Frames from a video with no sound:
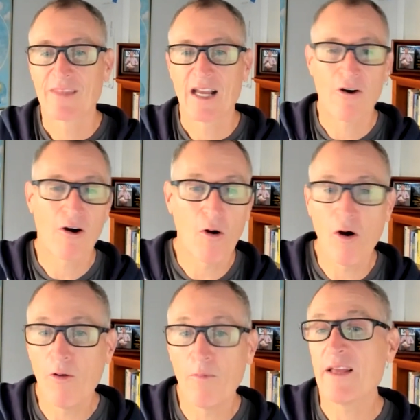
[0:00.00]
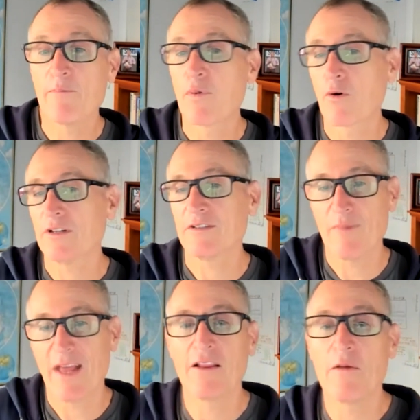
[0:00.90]
are all important
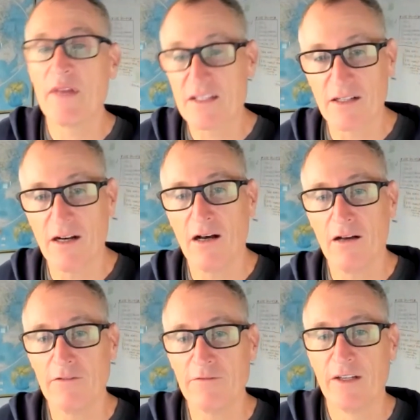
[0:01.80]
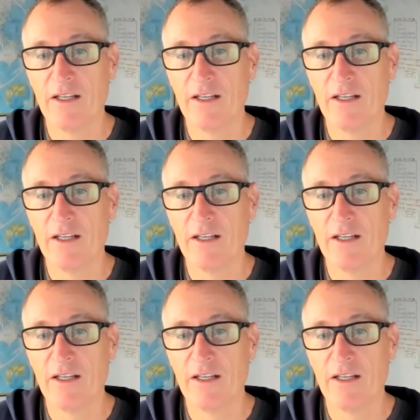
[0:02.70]
elements of